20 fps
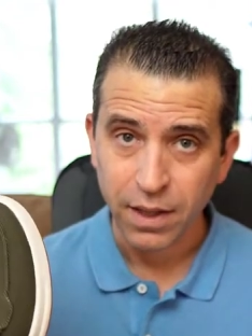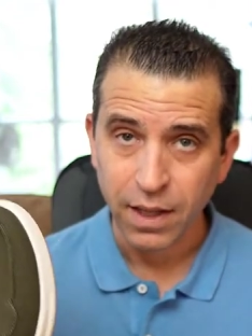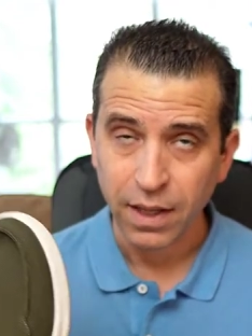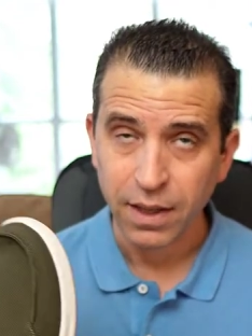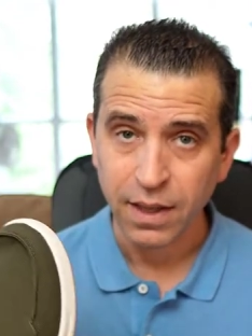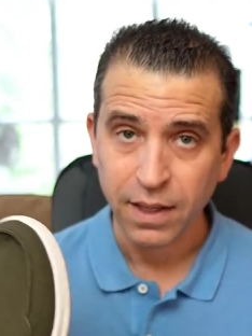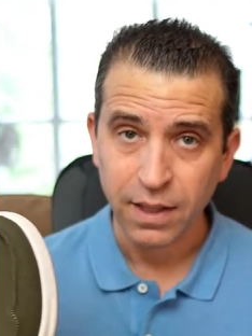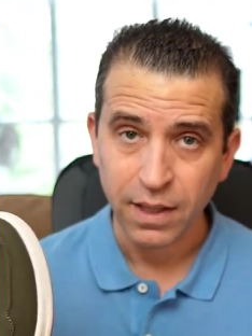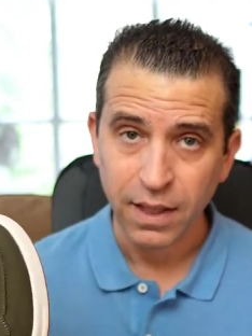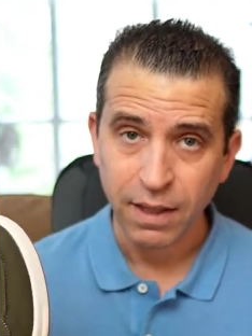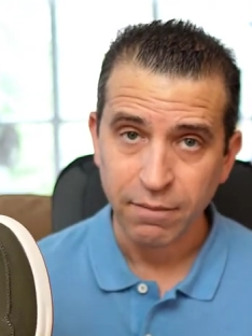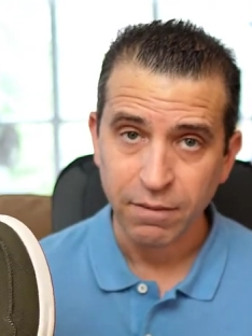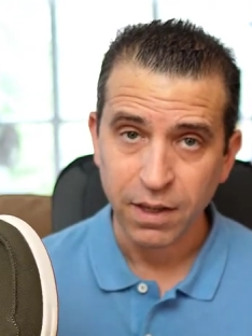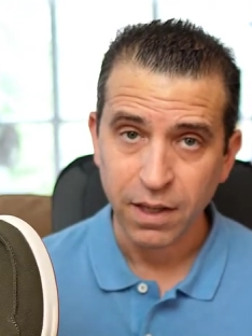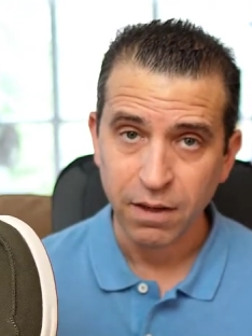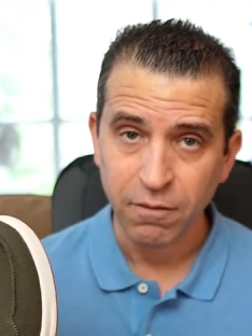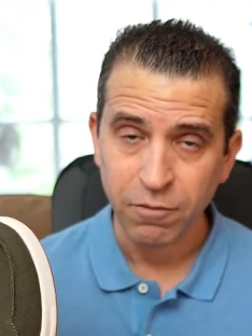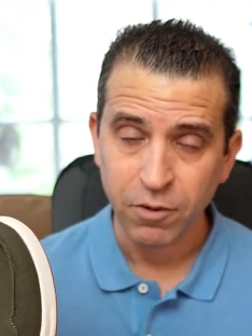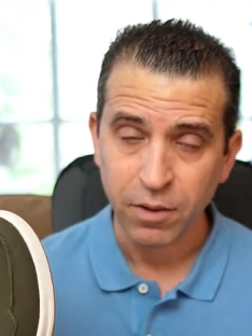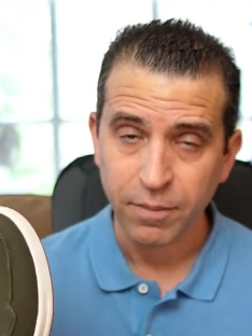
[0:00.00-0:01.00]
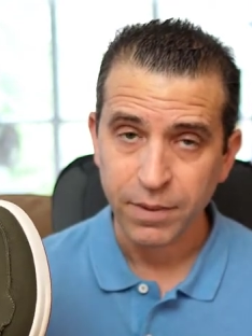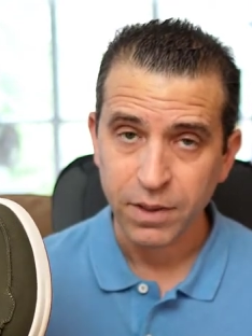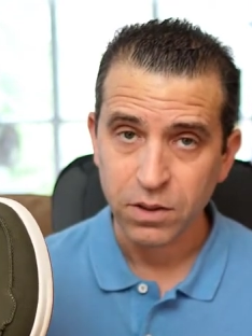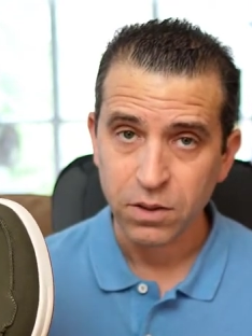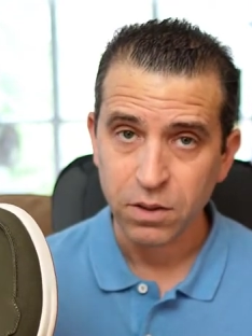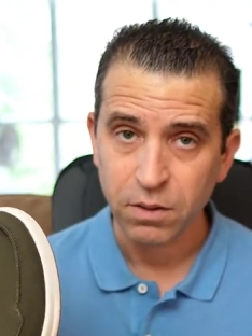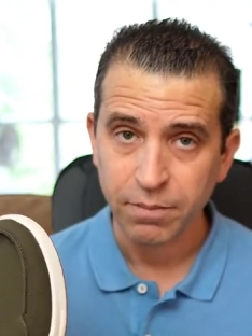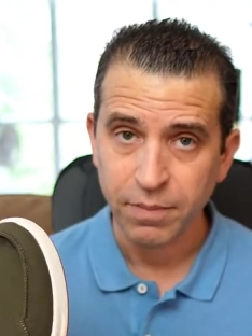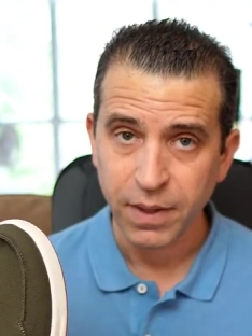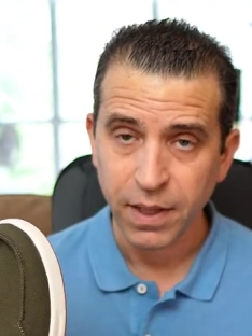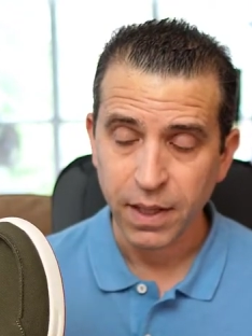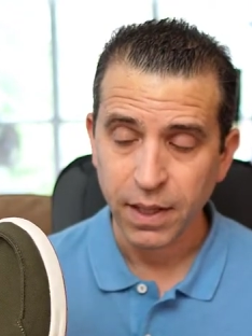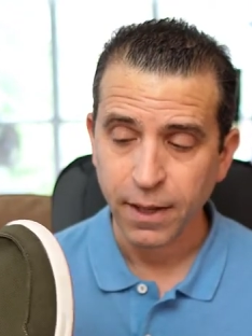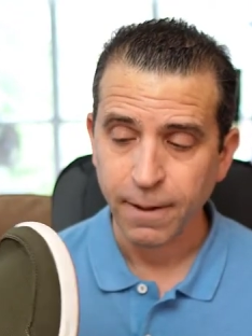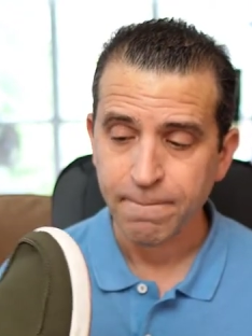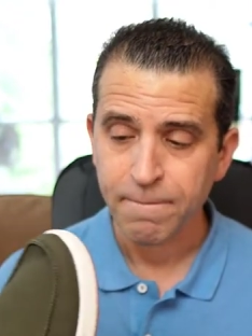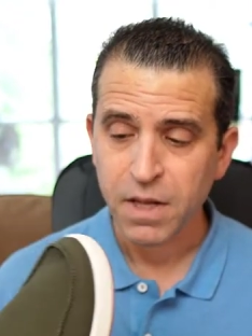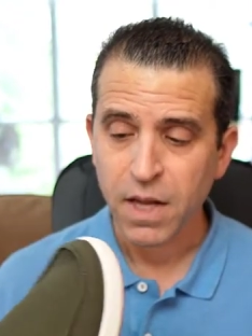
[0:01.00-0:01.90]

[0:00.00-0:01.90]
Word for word: I think 11.5 would have been too big.